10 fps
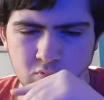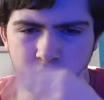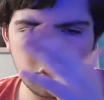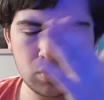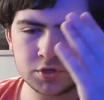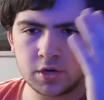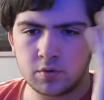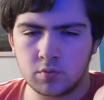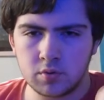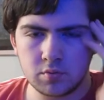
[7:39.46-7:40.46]
Where was I?
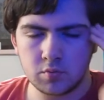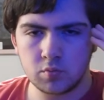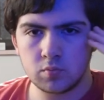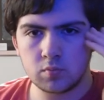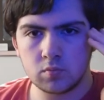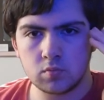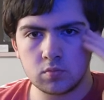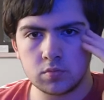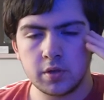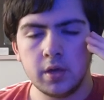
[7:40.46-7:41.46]
Well,
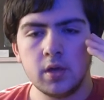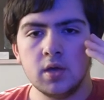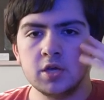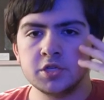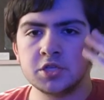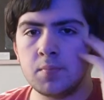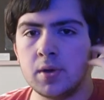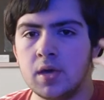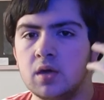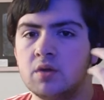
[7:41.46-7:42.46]
skip
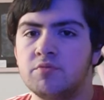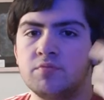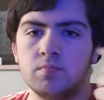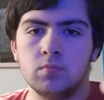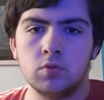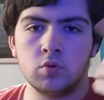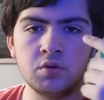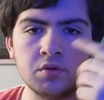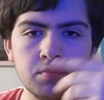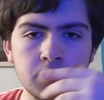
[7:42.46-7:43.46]
ahead if you
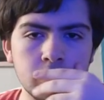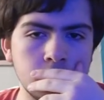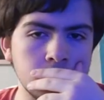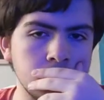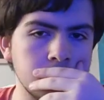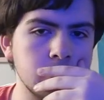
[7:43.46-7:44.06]
want me to.